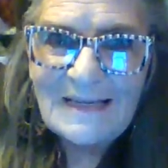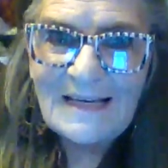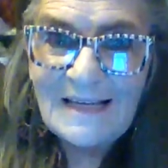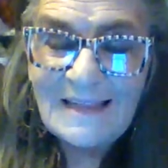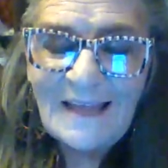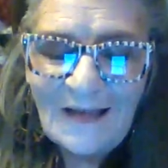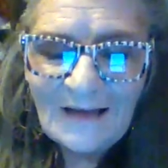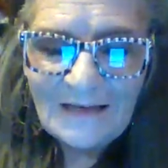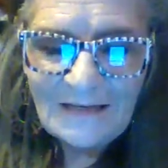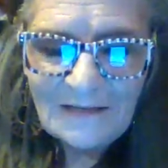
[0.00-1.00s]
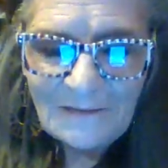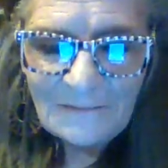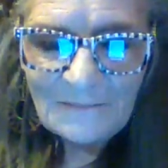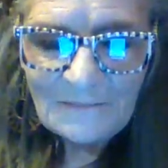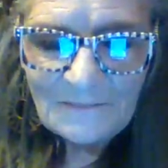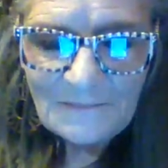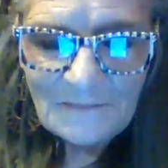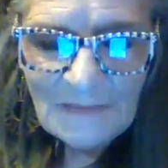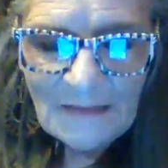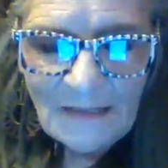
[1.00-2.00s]
alike.
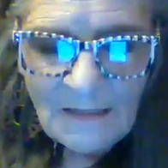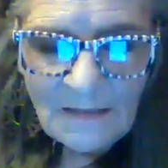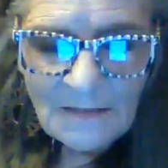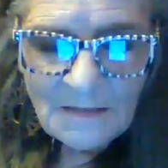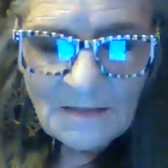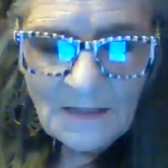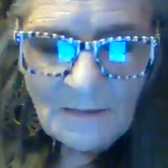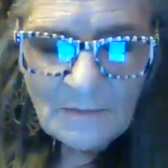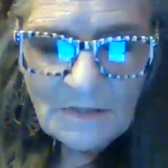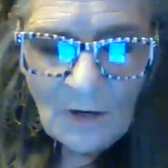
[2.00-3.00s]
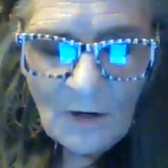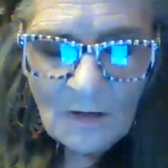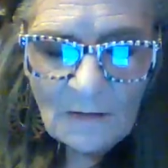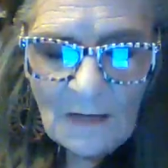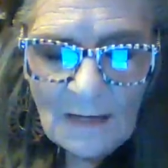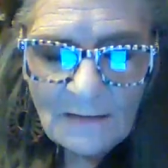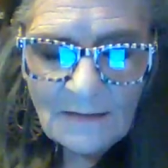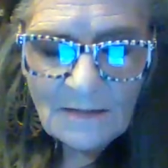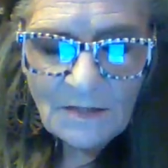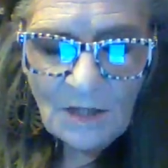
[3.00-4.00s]
Some dark like
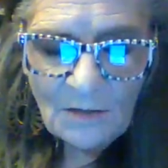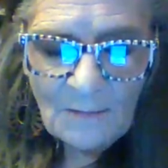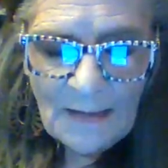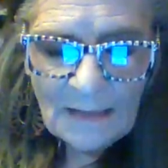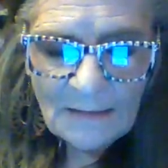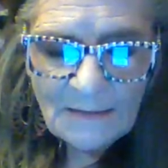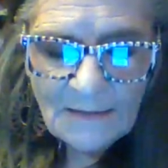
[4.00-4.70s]
this young man,